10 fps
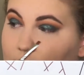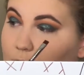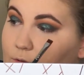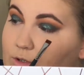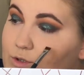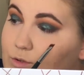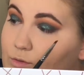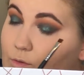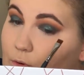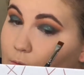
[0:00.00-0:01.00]
going
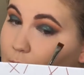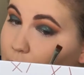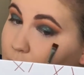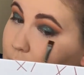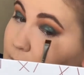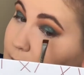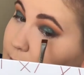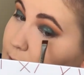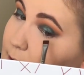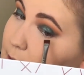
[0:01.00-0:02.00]
to
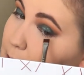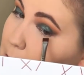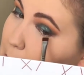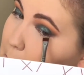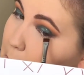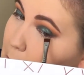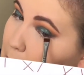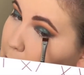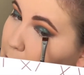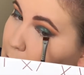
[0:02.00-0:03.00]
really
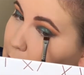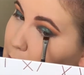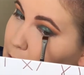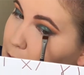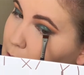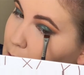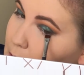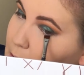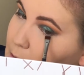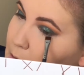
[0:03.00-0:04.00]
push this
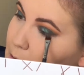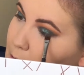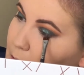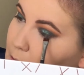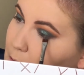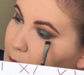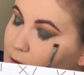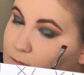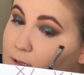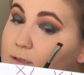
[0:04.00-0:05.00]

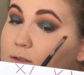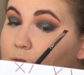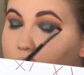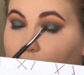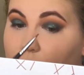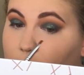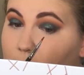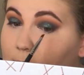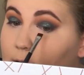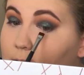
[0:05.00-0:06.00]
up against the
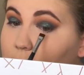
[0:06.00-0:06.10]
waterline.